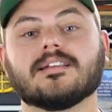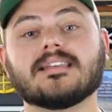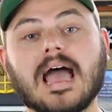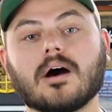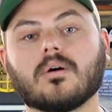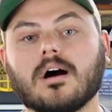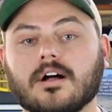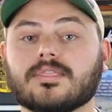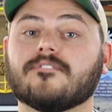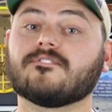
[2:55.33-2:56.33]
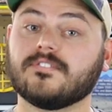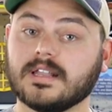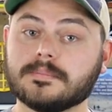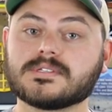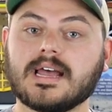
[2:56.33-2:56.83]
Now, on the
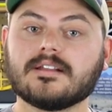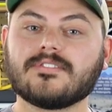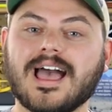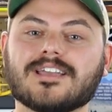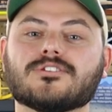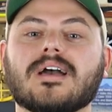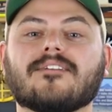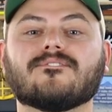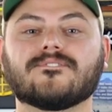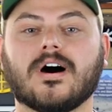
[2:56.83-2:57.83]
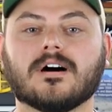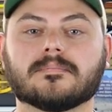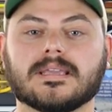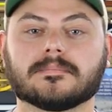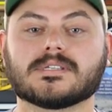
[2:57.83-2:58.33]
flip side of that, you have
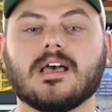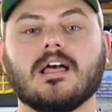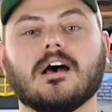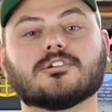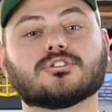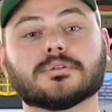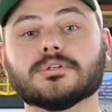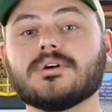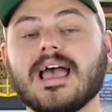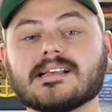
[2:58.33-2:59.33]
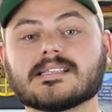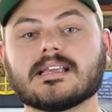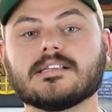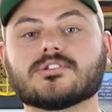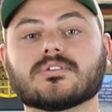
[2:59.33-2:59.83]
fog beams. A true
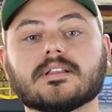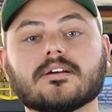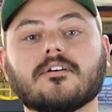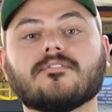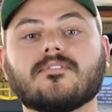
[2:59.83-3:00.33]
SAE street legal